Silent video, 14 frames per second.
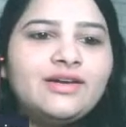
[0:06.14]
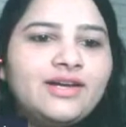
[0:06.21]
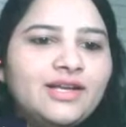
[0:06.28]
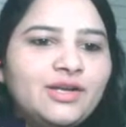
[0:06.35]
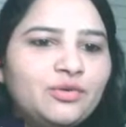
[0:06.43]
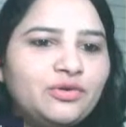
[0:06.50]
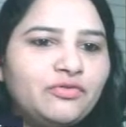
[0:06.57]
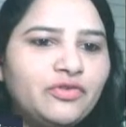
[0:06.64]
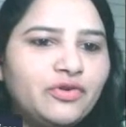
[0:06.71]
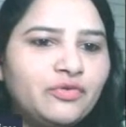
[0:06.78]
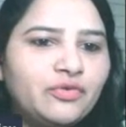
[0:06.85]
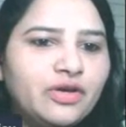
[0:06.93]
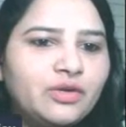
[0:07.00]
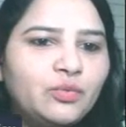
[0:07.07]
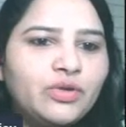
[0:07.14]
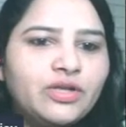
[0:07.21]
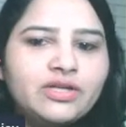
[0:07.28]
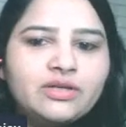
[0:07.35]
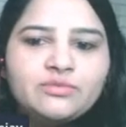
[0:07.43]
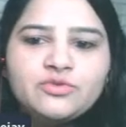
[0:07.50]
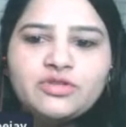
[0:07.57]
Hello everyone,
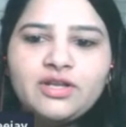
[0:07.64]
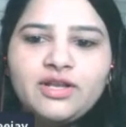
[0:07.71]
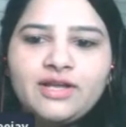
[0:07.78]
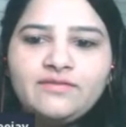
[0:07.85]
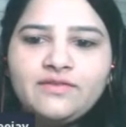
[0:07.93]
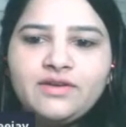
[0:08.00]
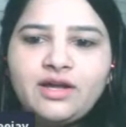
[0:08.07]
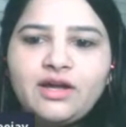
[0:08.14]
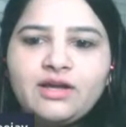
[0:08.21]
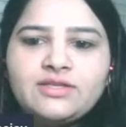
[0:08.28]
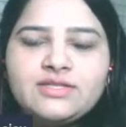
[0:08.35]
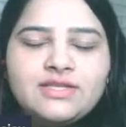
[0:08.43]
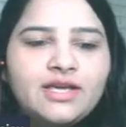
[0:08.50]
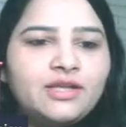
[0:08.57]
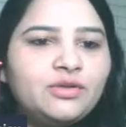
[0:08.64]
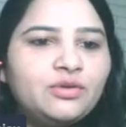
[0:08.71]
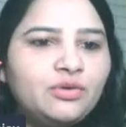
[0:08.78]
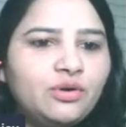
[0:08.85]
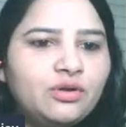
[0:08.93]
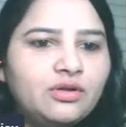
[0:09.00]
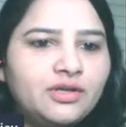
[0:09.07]
welcome to the live class. Can you
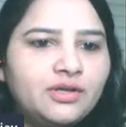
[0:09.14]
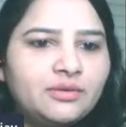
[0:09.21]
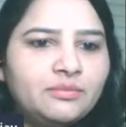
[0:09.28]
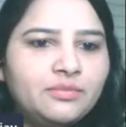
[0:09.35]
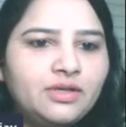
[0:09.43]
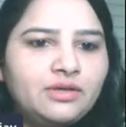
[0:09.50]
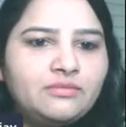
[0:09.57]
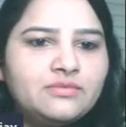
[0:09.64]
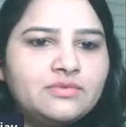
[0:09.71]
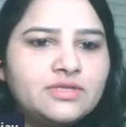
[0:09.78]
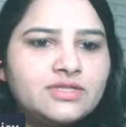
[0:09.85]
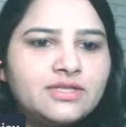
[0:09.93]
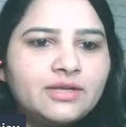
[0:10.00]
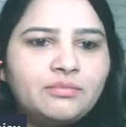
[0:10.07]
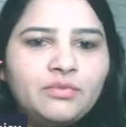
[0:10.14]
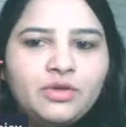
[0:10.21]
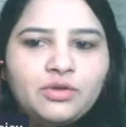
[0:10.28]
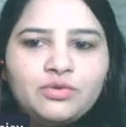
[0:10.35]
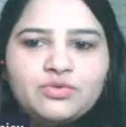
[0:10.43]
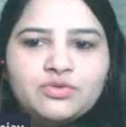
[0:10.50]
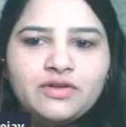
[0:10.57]
all hear me? Just let me
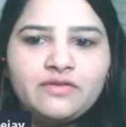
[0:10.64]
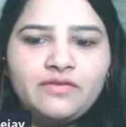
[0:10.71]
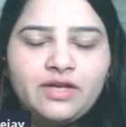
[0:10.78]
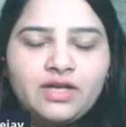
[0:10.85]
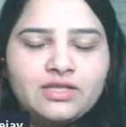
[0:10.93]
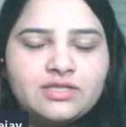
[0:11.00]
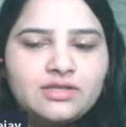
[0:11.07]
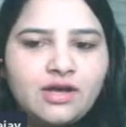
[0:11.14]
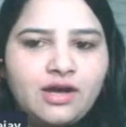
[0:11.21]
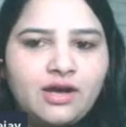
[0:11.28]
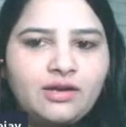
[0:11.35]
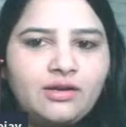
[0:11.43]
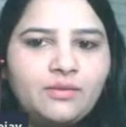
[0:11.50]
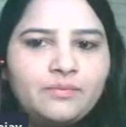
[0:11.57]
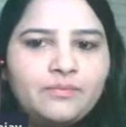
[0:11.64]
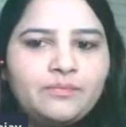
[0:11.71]
know so that we can start.